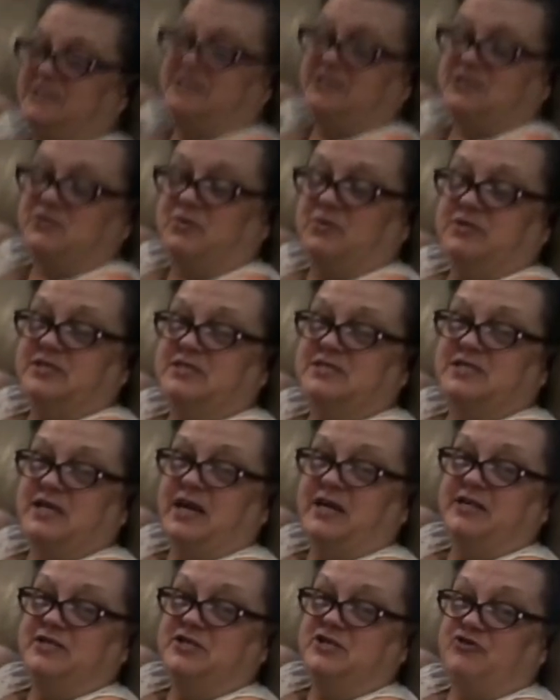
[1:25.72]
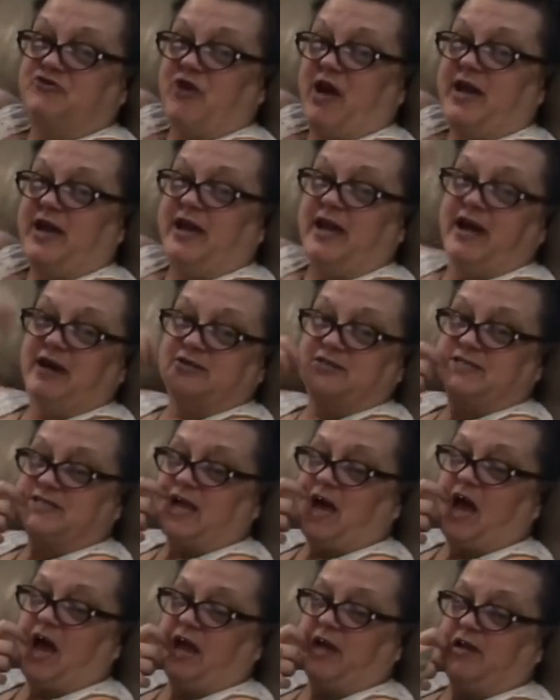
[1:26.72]
This one decided to drag it
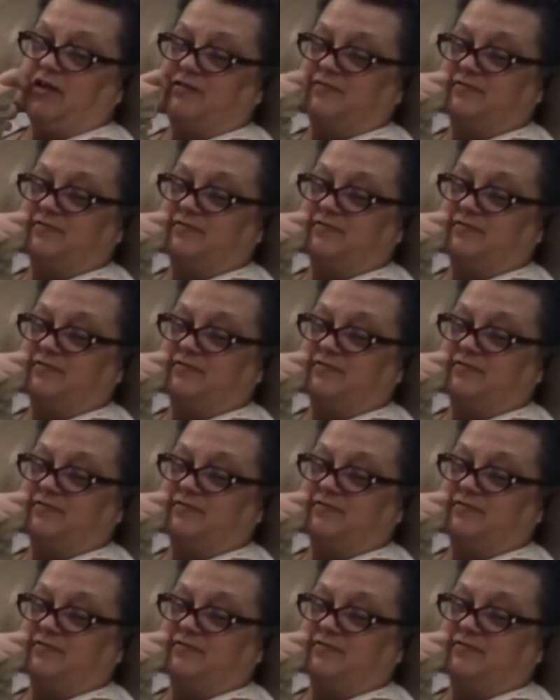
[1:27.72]
outside.